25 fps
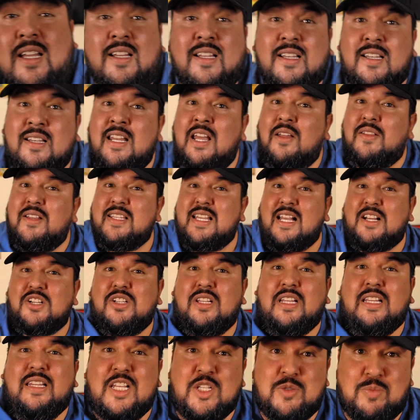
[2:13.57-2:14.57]
Now, this
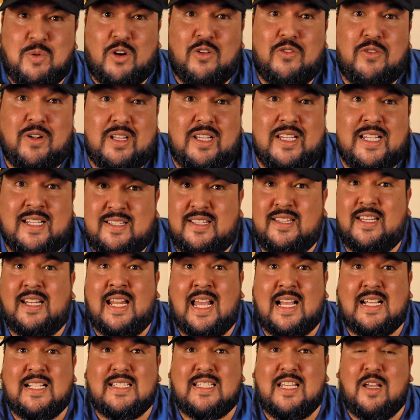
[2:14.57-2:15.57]
actually leads perfectly into the
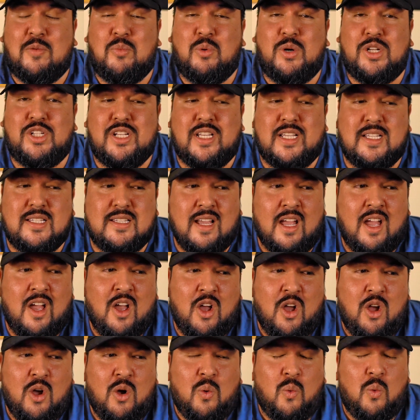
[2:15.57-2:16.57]
next step, which is,
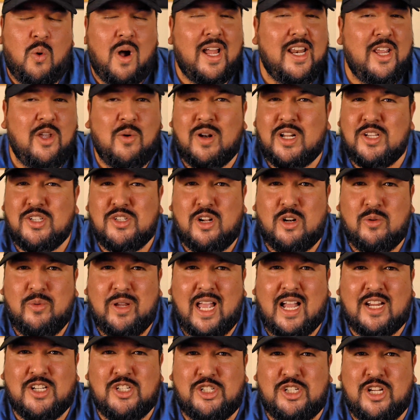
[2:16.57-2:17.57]
why do you want to start a
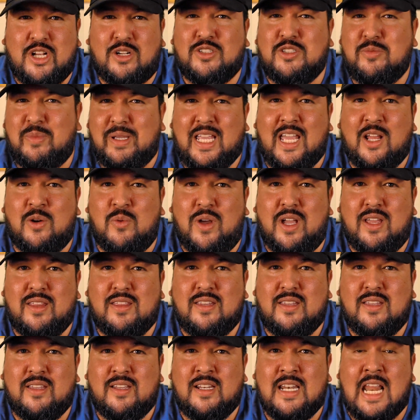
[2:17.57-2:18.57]
reaction channel to begin with?